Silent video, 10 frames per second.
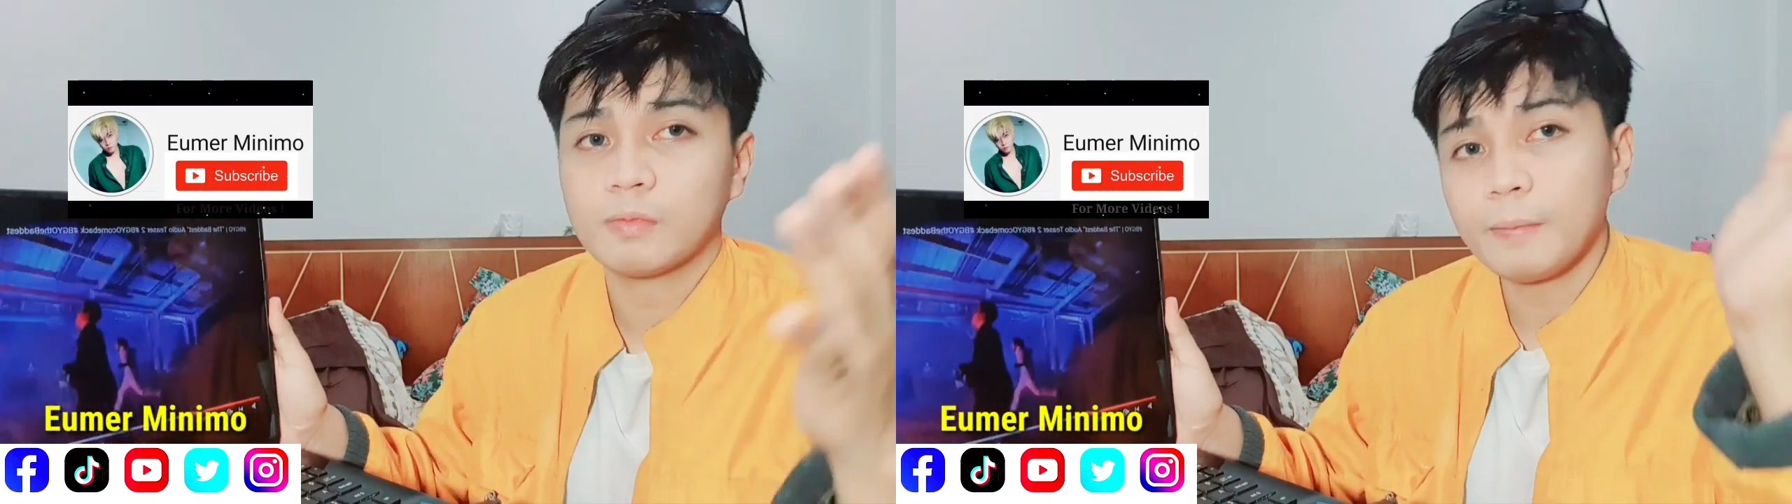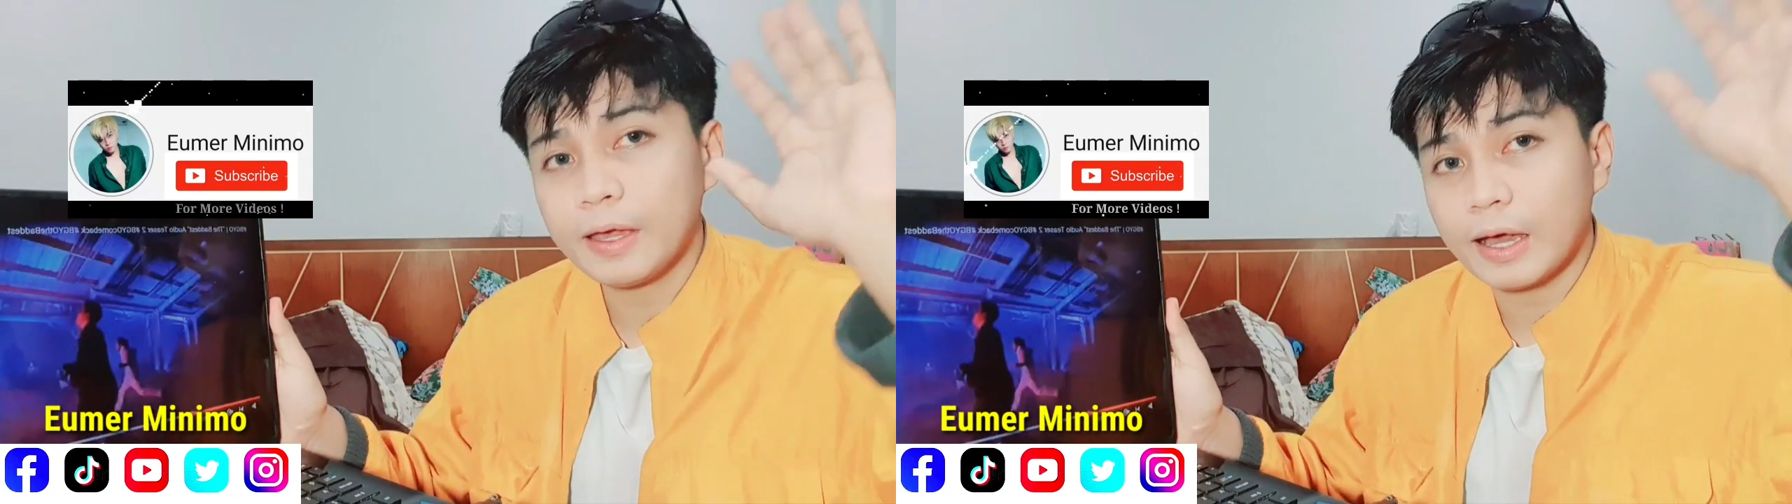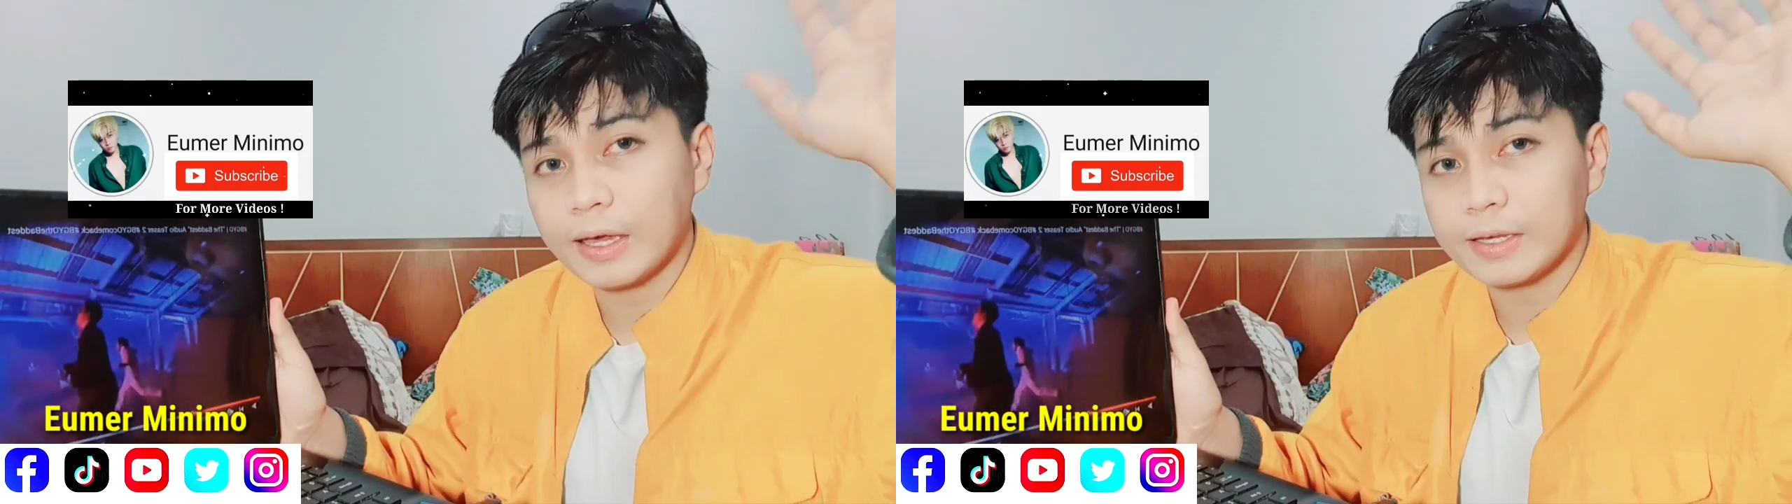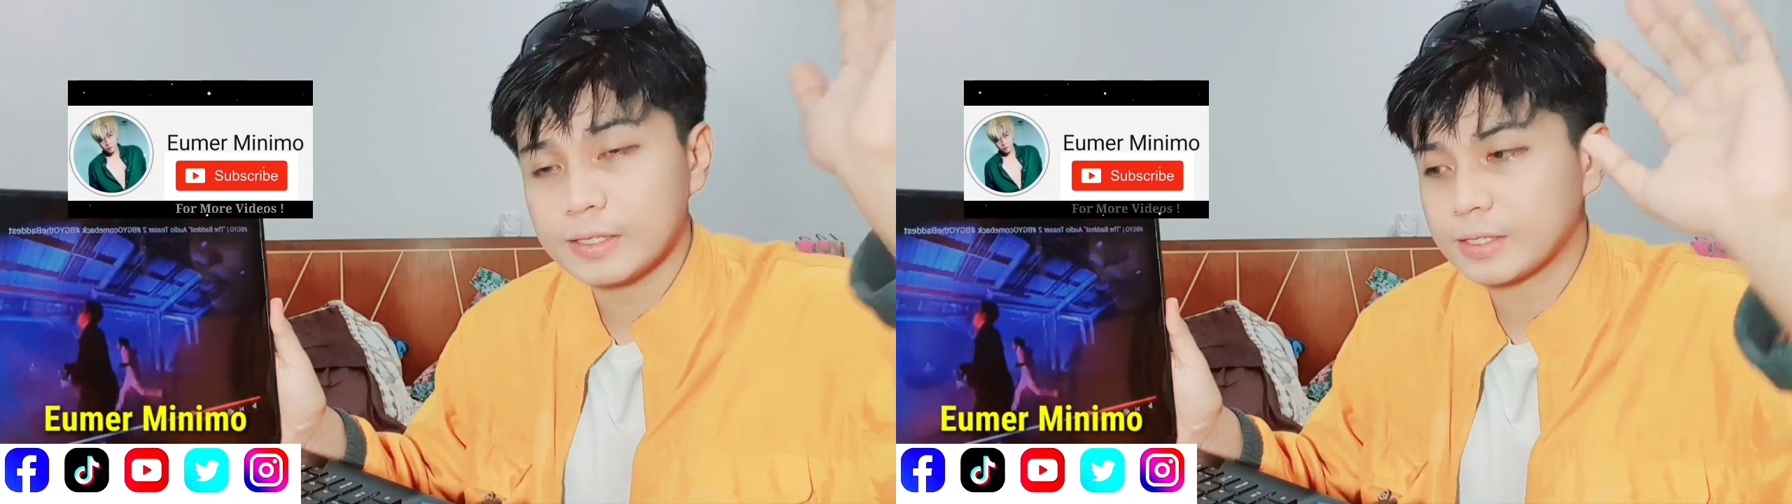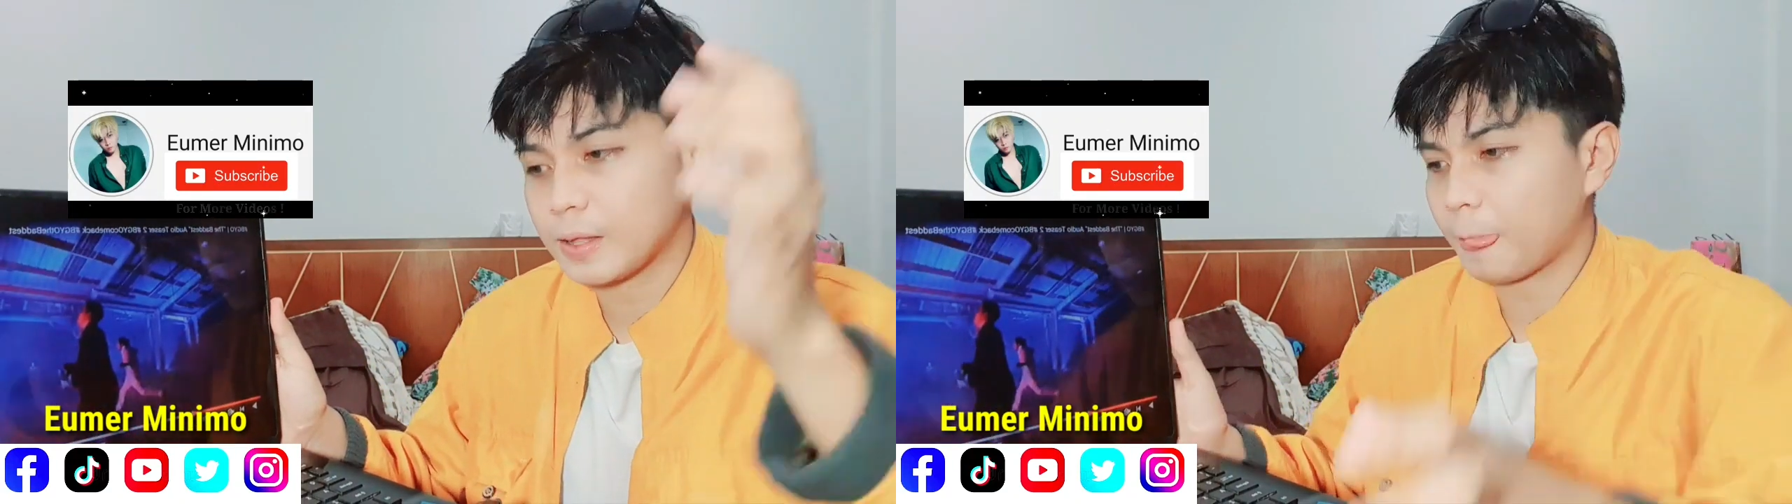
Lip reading: Bye bye, guys.